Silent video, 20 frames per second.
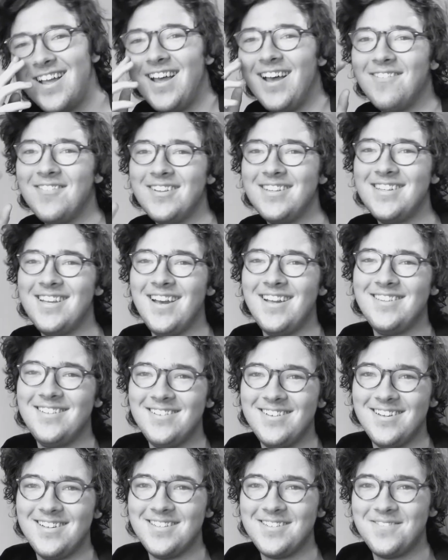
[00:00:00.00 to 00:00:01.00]
have a tattooed
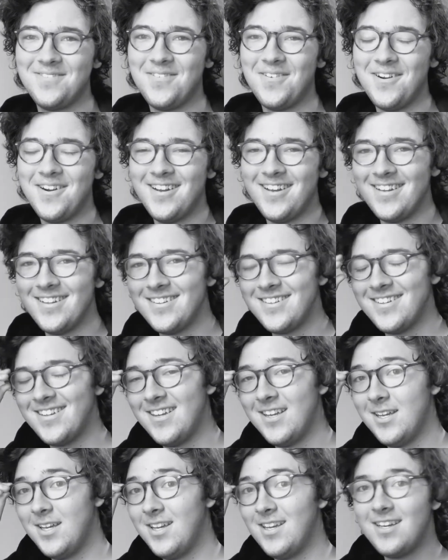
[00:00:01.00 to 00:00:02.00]
on his forehead.
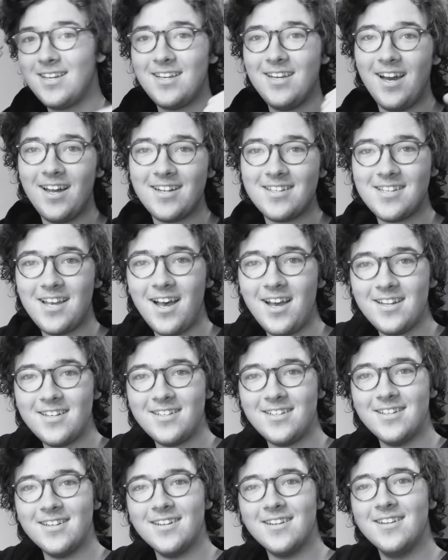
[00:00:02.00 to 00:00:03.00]
God, it's hot in
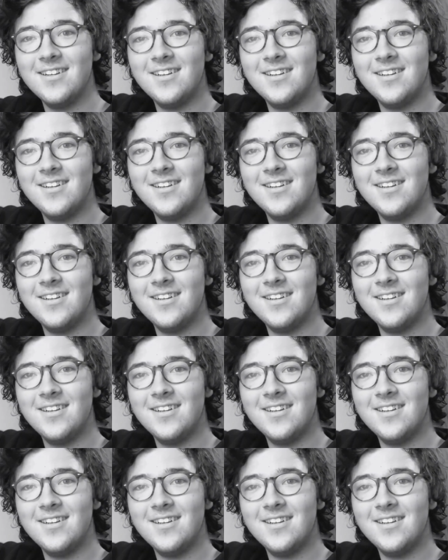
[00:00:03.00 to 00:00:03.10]
here.